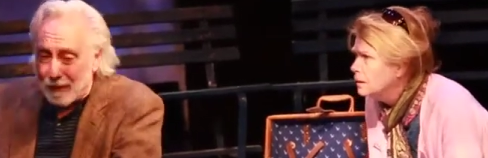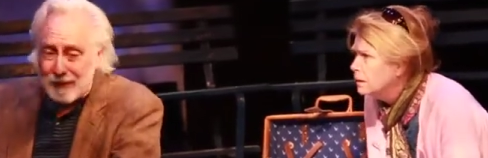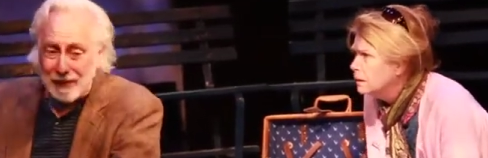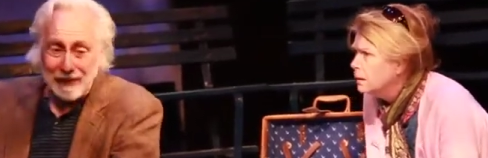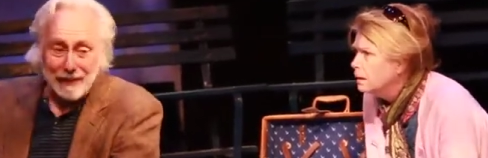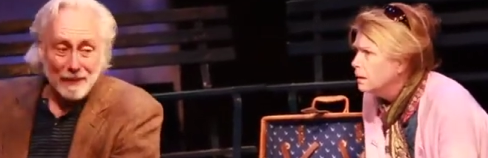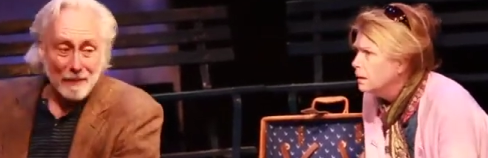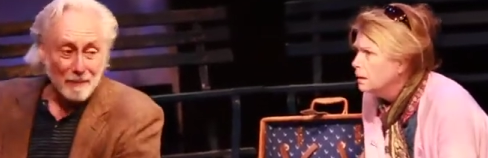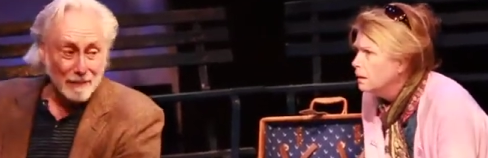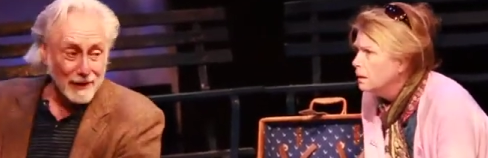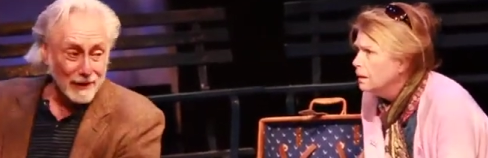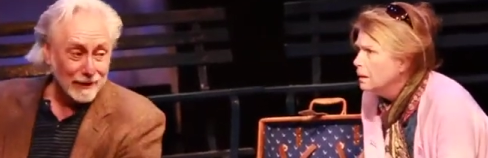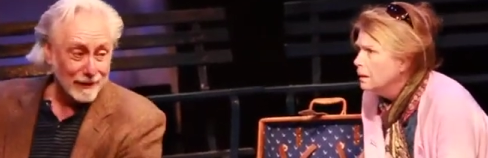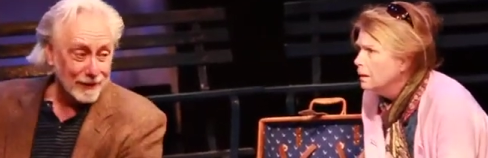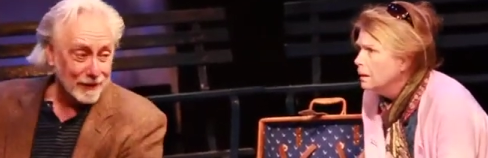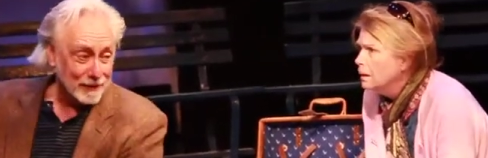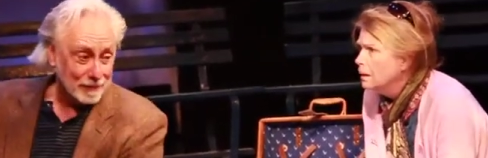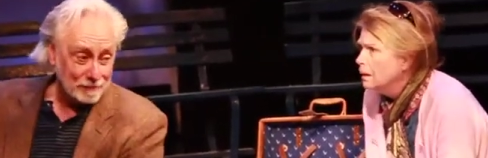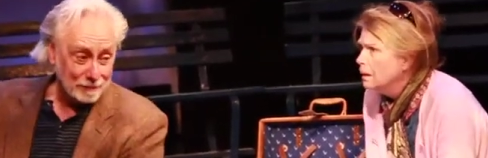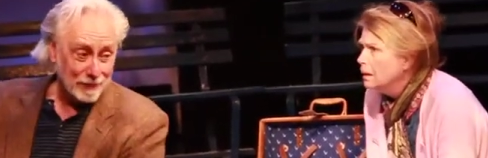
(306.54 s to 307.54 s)
Speaker 1: We're in the middle
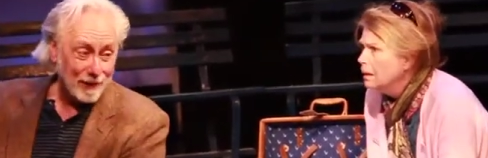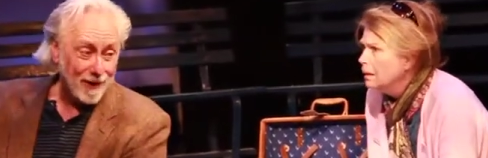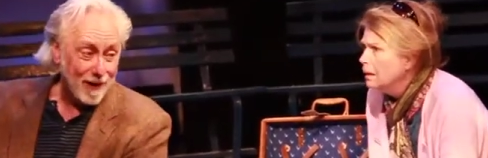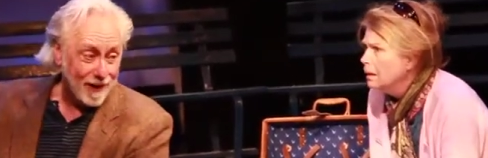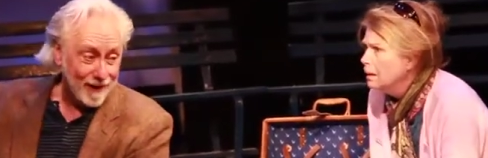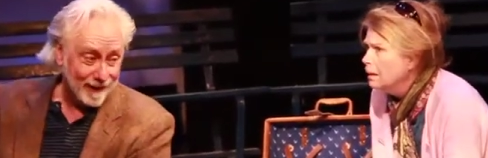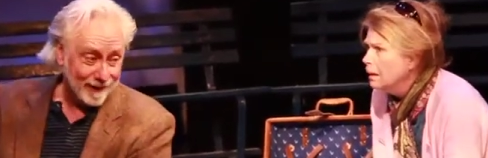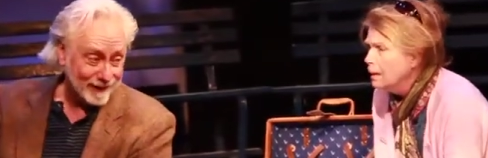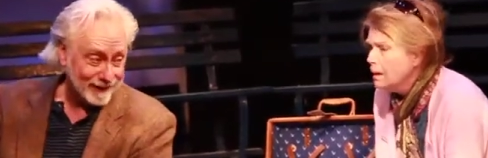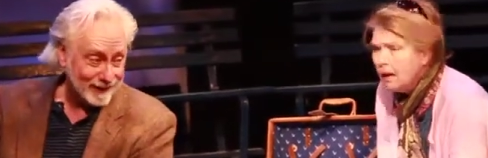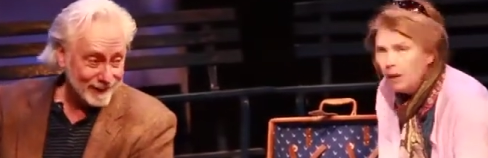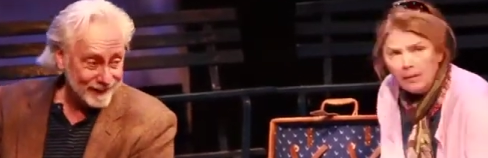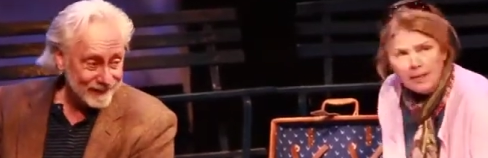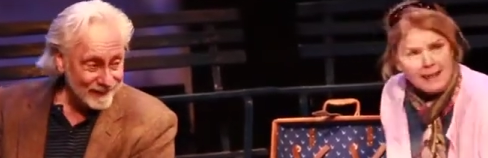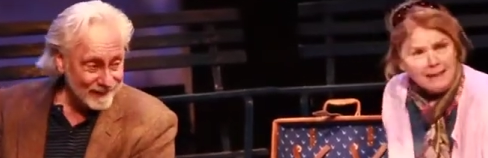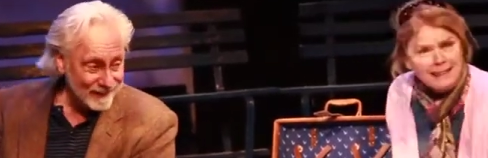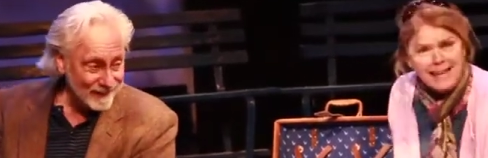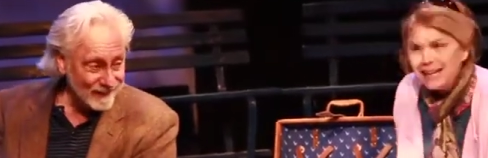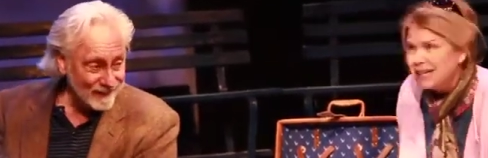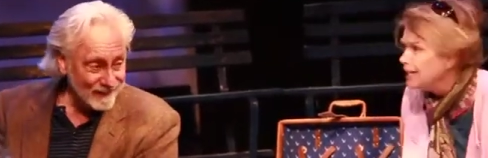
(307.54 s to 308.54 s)
of the park.
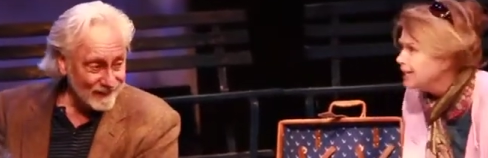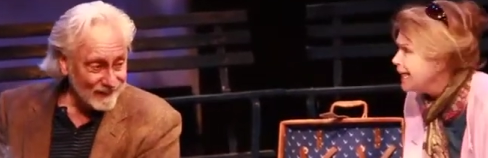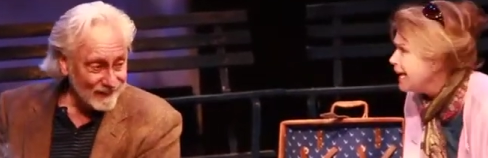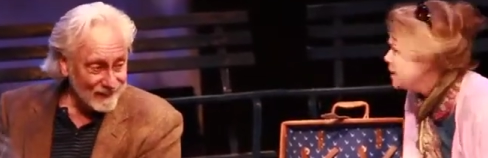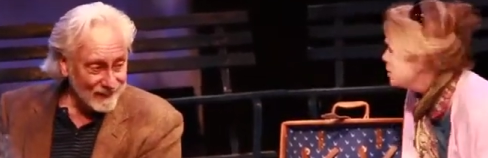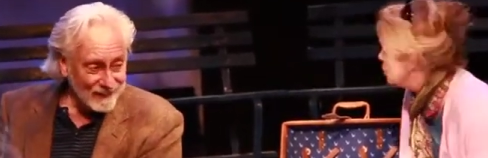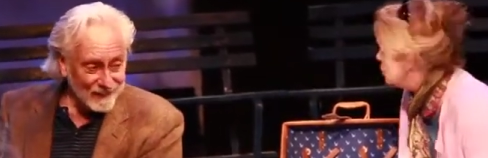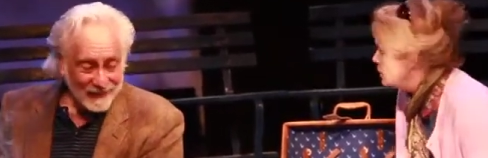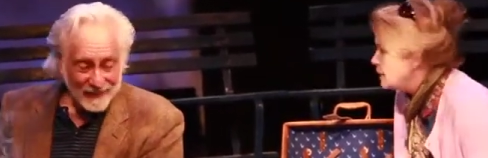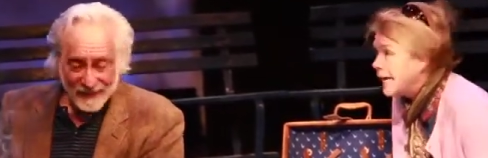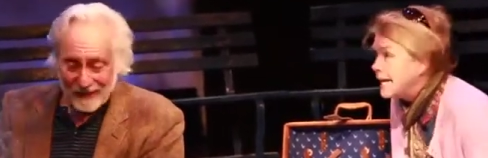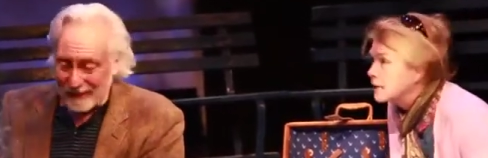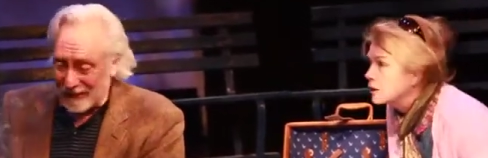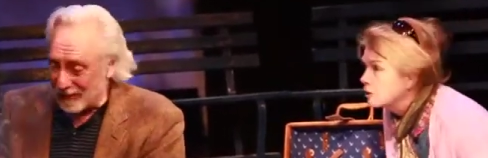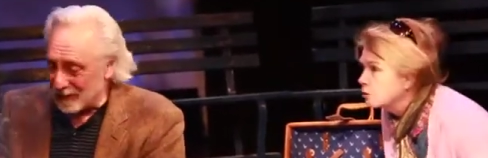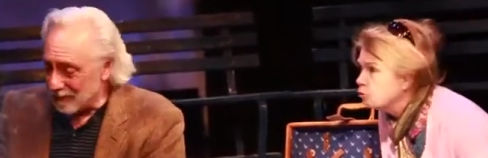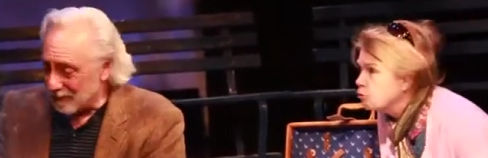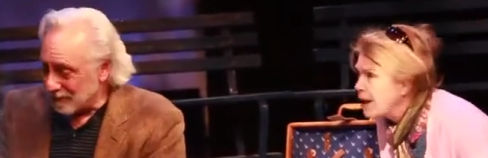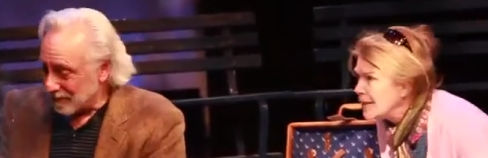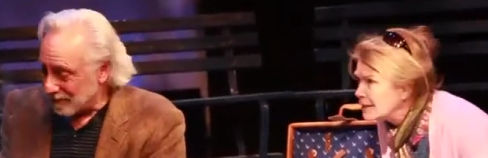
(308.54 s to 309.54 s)
They, they, they
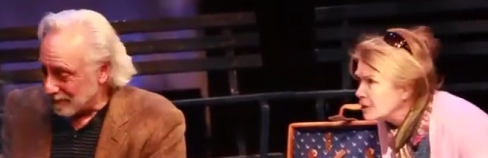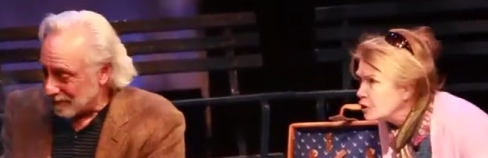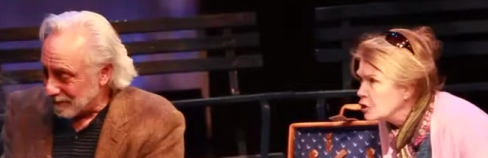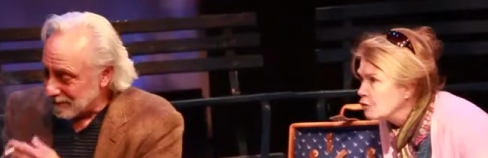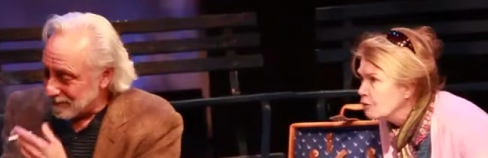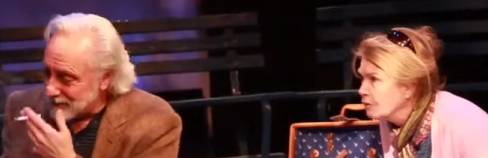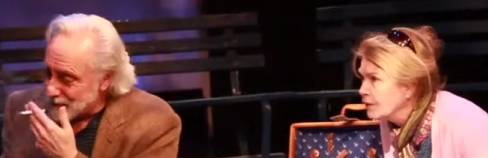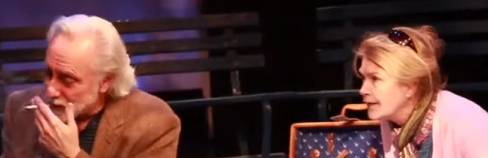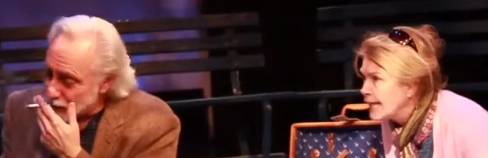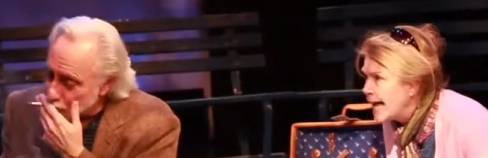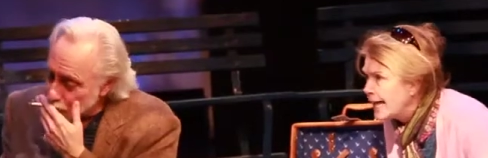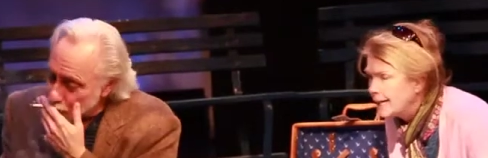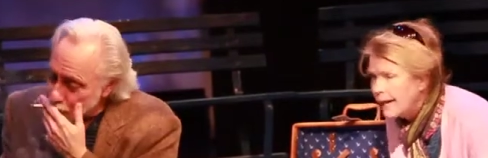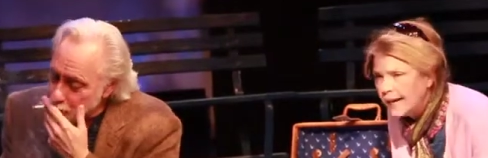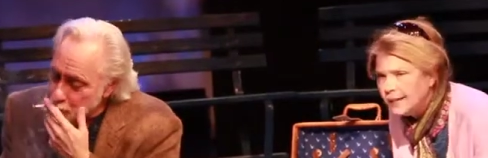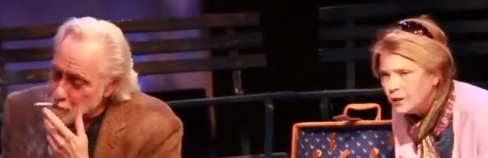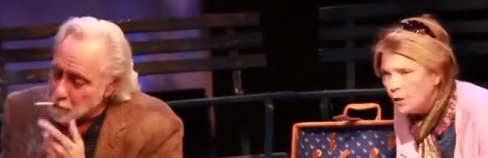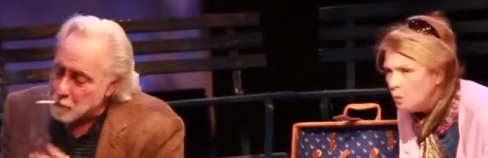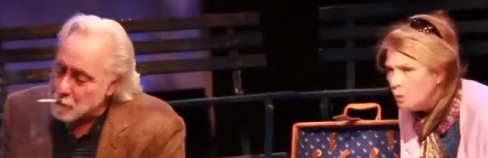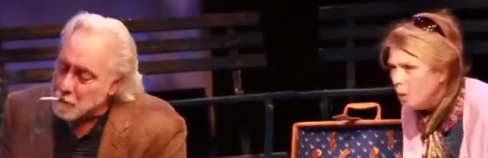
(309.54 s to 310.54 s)
could arrest you for that, and I
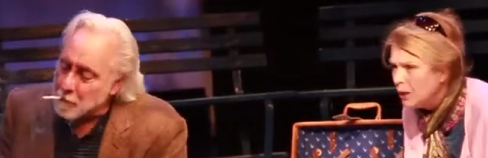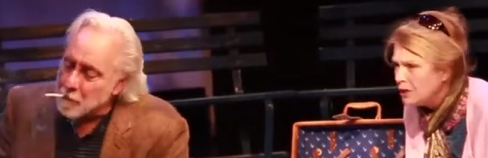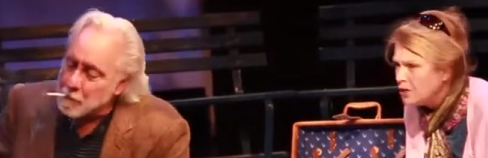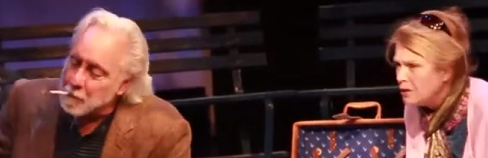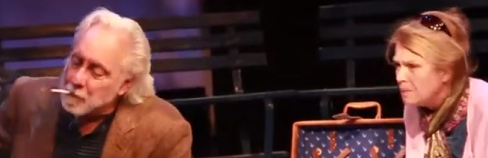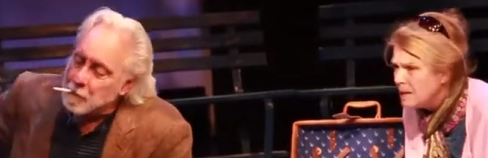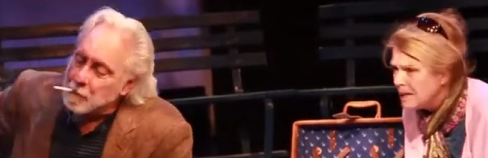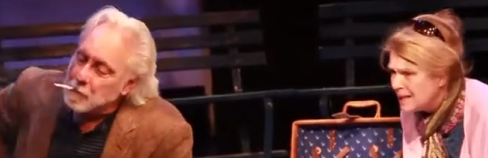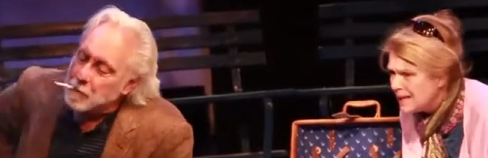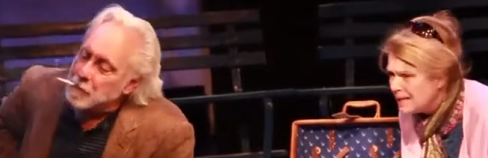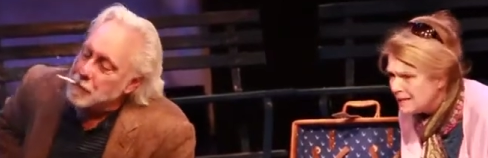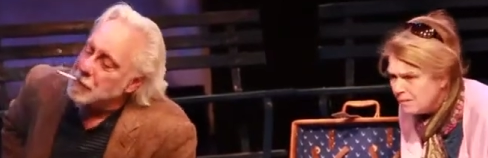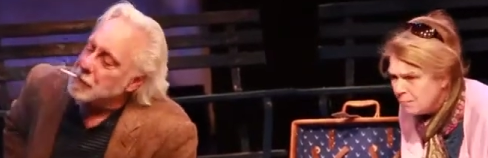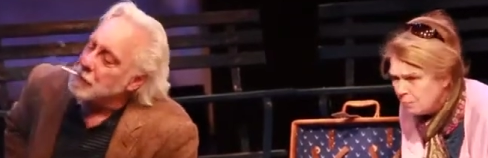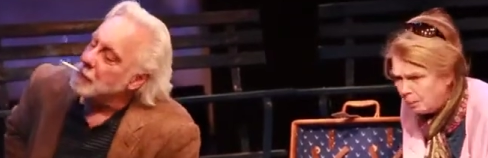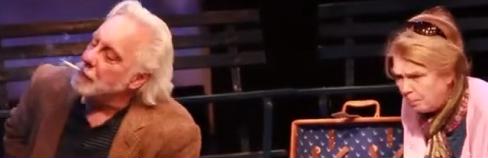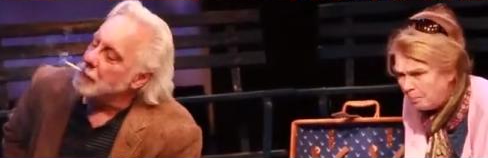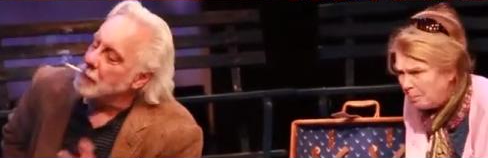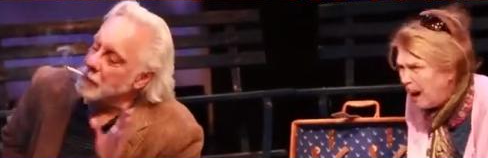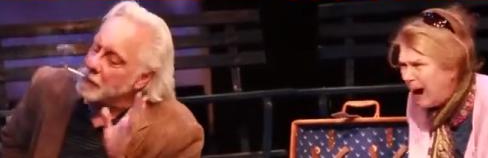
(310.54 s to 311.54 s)
don't want Jimmy thinking
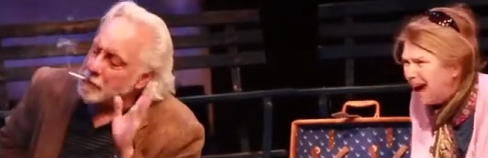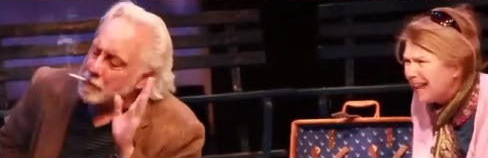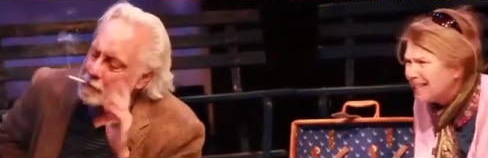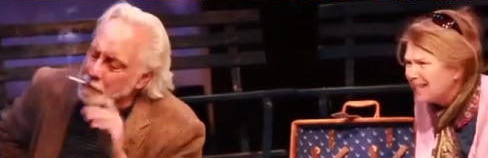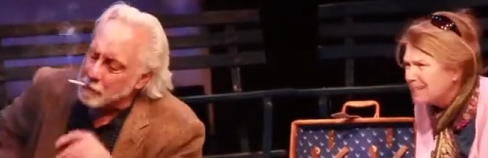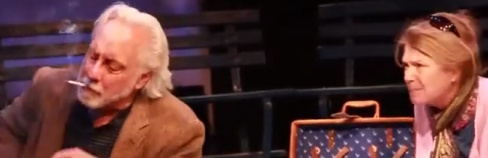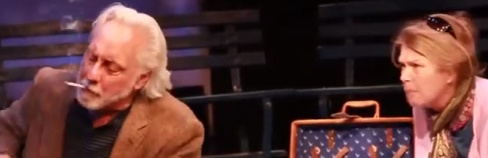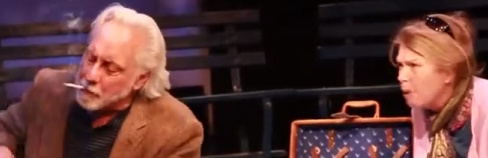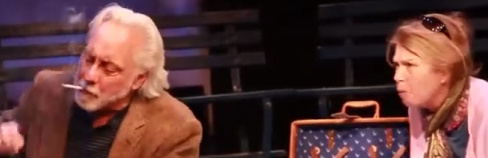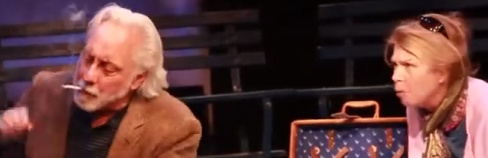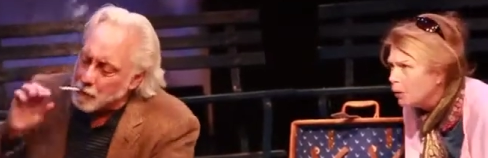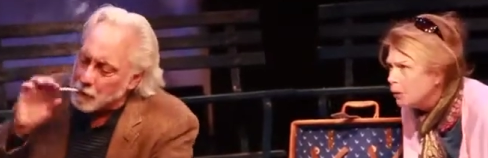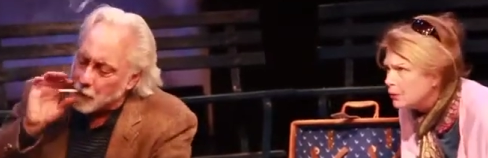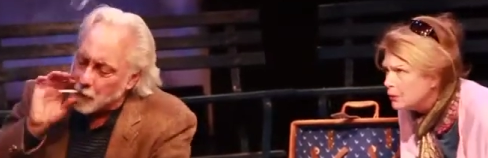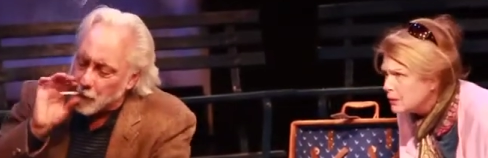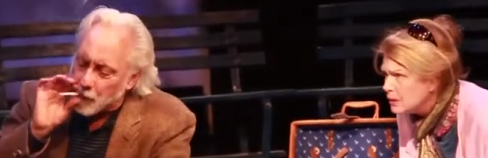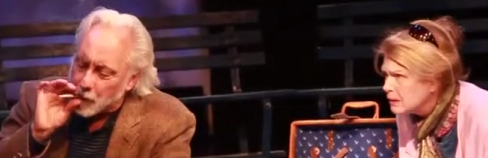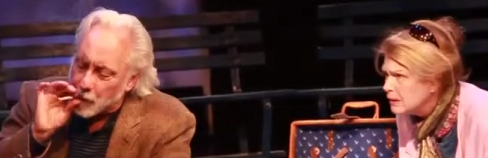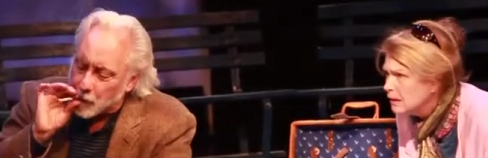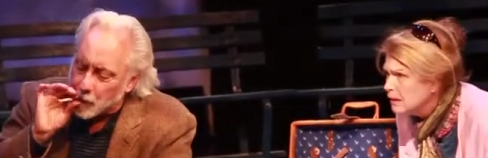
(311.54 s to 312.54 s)
we're pot
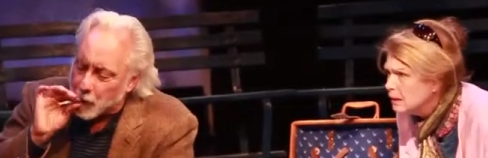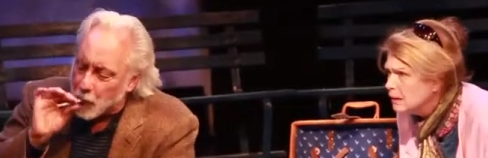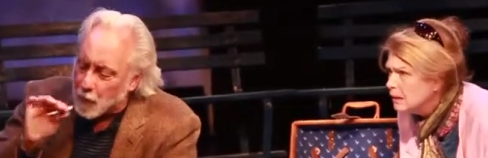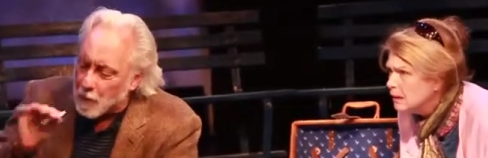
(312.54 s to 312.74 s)
smokers.